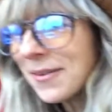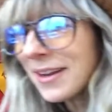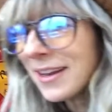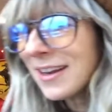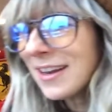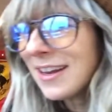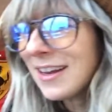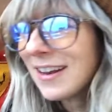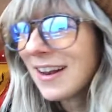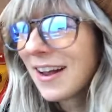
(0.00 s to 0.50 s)
we
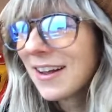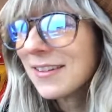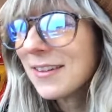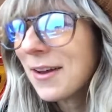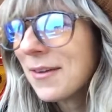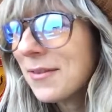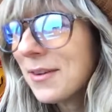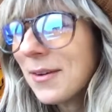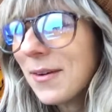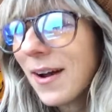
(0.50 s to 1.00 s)
need. I
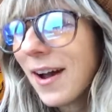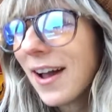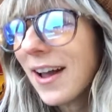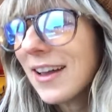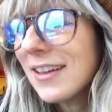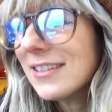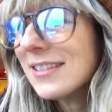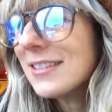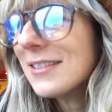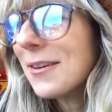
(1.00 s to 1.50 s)
love you
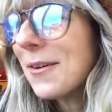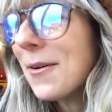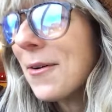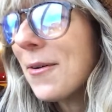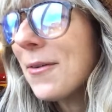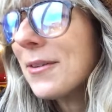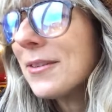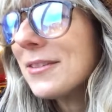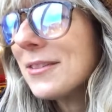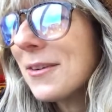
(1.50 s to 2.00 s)
guys
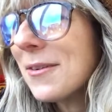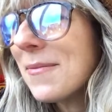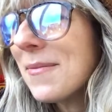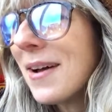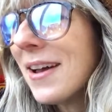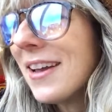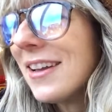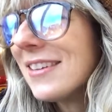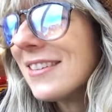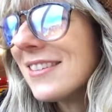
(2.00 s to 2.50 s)
so
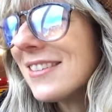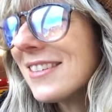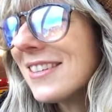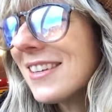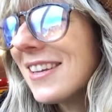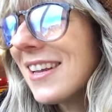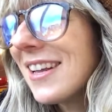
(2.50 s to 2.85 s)
much.